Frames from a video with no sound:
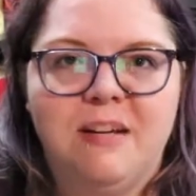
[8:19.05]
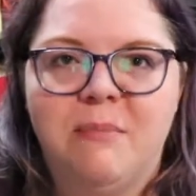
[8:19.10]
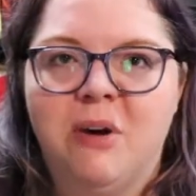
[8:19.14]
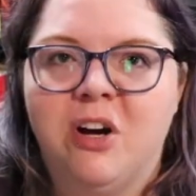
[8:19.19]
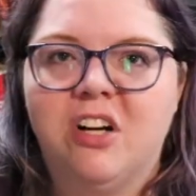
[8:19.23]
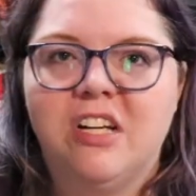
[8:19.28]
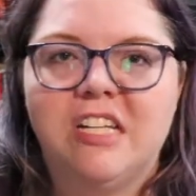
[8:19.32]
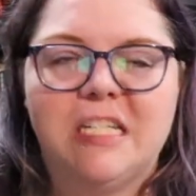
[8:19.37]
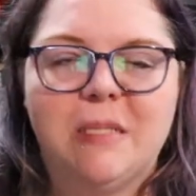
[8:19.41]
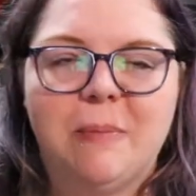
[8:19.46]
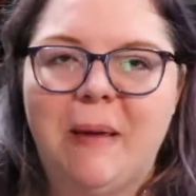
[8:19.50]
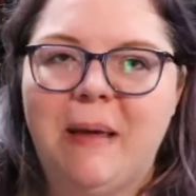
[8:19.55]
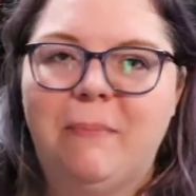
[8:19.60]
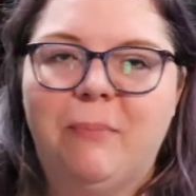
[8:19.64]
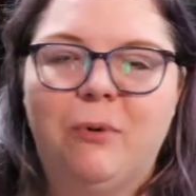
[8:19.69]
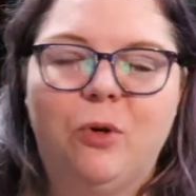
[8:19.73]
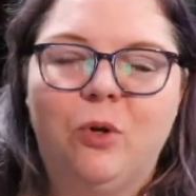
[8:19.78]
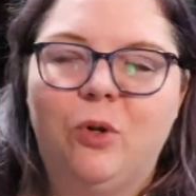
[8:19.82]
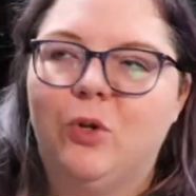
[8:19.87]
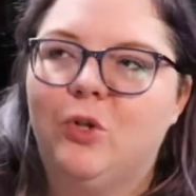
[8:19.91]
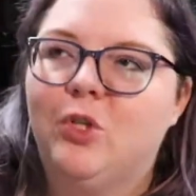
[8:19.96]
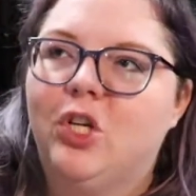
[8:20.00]
amongst
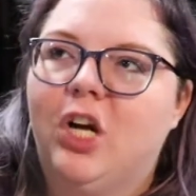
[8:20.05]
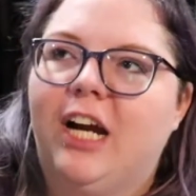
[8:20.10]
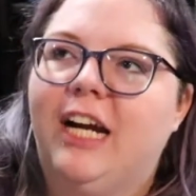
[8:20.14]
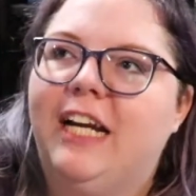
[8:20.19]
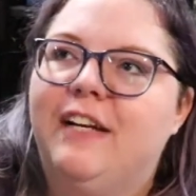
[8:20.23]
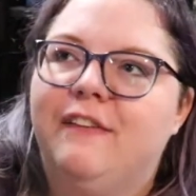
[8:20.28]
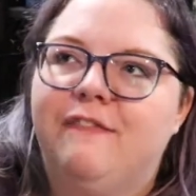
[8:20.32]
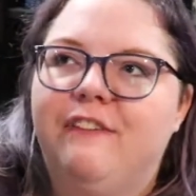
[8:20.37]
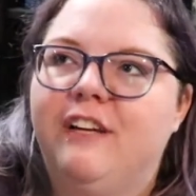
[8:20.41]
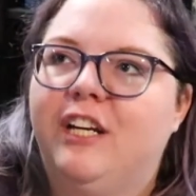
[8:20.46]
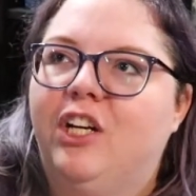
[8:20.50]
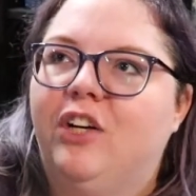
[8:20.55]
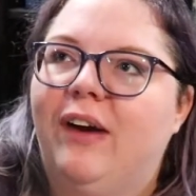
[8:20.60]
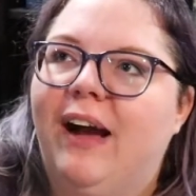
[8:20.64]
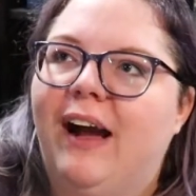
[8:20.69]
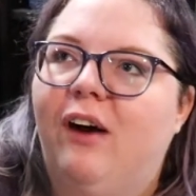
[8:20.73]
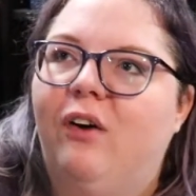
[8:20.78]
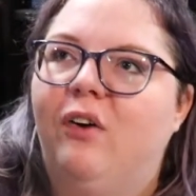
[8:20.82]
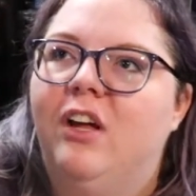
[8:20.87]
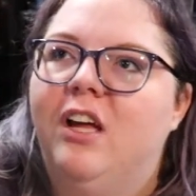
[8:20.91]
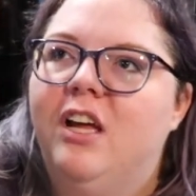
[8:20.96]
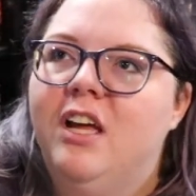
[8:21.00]
people trying to figure
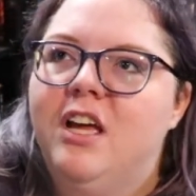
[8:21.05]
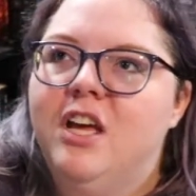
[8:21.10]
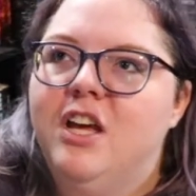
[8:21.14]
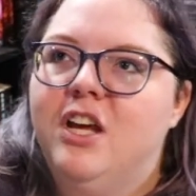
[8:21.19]
out